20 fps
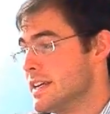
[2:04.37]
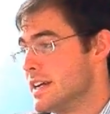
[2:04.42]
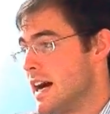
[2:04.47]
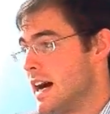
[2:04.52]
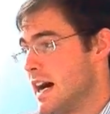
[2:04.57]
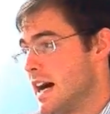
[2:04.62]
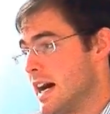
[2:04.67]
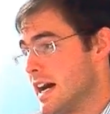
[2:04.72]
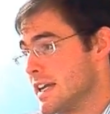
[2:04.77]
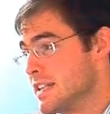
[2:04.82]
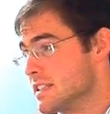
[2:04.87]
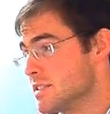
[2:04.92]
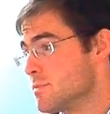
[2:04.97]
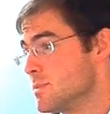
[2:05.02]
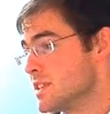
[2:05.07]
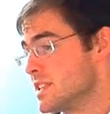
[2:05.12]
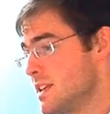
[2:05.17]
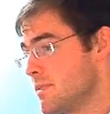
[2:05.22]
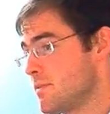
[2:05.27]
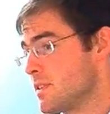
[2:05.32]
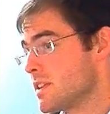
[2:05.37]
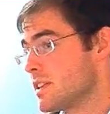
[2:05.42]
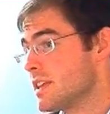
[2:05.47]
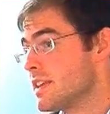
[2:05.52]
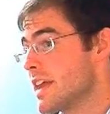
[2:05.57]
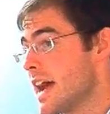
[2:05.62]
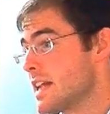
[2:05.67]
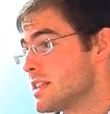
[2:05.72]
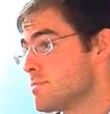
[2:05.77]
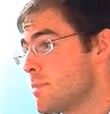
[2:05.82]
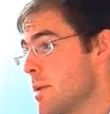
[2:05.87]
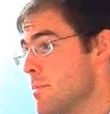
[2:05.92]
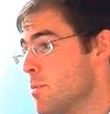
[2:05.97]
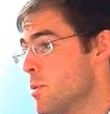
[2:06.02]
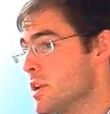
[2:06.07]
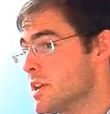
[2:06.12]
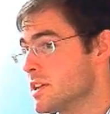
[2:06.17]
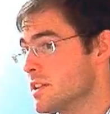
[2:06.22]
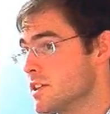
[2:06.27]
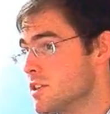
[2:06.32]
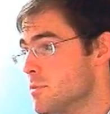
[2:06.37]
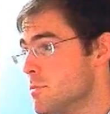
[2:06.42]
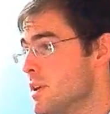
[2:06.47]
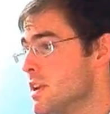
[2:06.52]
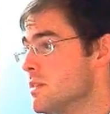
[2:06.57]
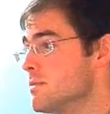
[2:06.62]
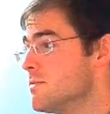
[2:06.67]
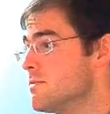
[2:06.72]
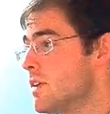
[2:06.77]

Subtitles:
and specifically that's by putting a little bit of